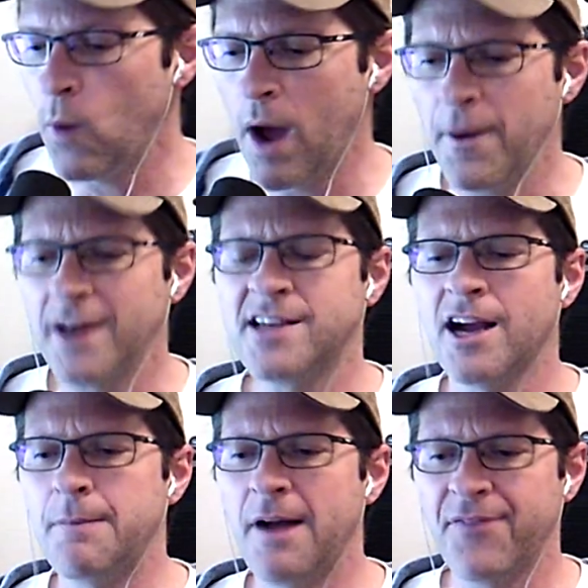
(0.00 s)
I want to talk
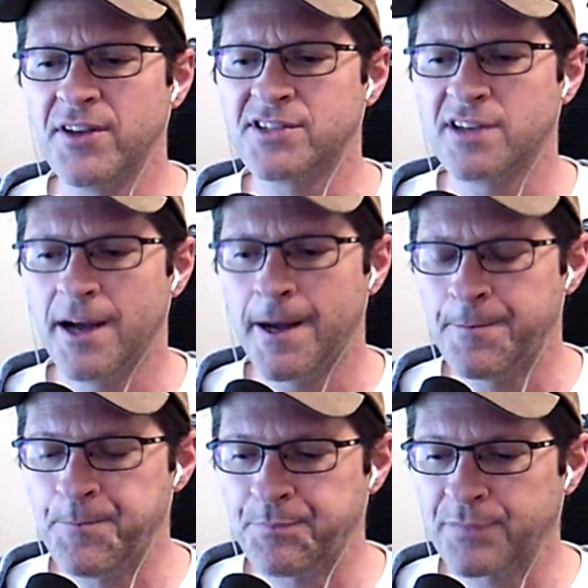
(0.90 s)
about this
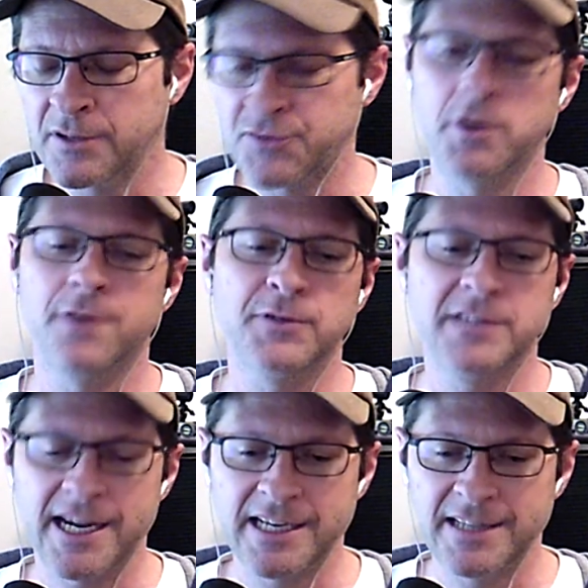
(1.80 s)
this wonderful
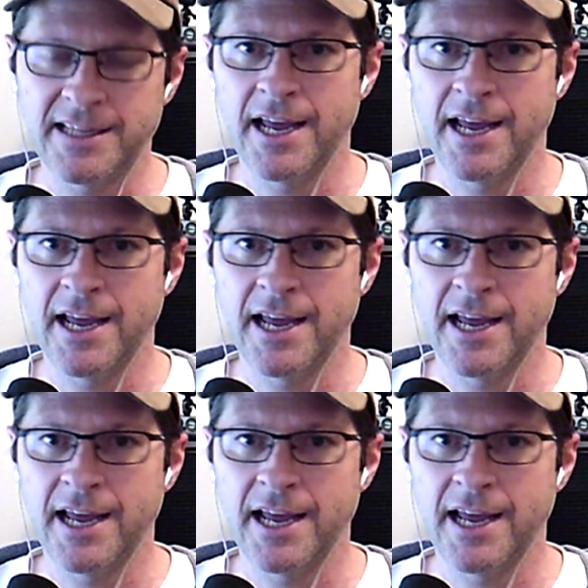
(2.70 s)
technique that I